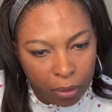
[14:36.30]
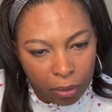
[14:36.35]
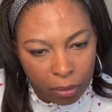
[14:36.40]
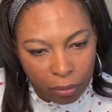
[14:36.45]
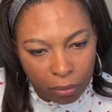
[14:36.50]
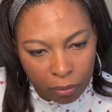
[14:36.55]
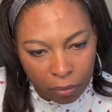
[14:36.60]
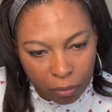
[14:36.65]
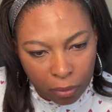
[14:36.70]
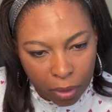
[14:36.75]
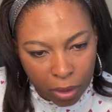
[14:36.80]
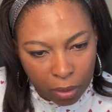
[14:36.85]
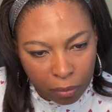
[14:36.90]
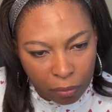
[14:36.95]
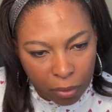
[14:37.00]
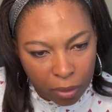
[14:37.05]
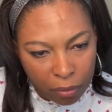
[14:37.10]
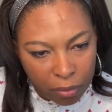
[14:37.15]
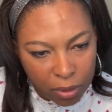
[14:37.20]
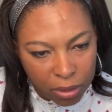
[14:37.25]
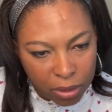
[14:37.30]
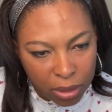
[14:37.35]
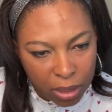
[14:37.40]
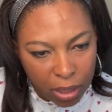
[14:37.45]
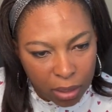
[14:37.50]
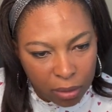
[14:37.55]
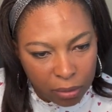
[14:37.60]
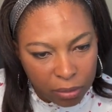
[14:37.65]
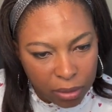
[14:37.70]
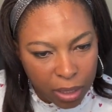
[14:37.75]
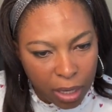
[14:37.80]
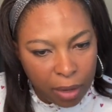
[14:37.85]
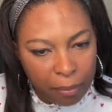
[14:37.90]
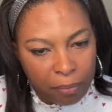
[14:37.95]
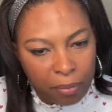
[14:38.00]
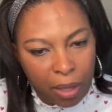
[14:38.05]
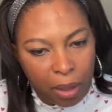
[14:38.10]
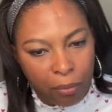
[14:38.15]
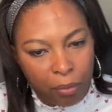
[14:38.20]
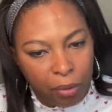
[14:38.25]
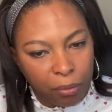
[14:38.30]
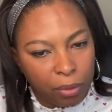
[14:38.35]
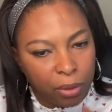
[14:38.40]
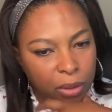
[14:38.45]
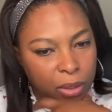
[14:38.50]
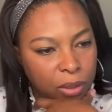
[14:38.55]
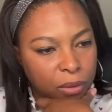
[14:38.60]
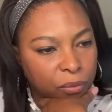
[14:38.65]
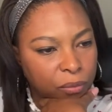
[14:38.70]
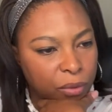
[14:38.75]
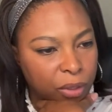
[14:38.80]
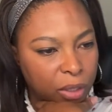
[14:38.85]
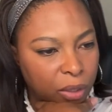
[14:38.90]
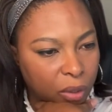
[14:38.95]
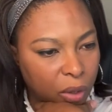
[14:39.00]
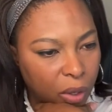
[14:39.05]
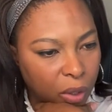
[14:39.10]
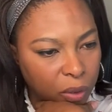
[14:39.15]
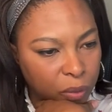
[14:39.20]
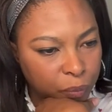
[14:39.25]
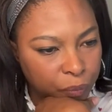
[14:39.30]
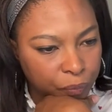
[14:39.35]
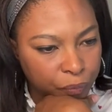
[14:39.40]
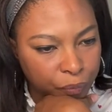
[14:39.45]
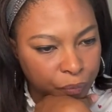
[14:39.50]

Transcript: what was the other type that we were going to work on?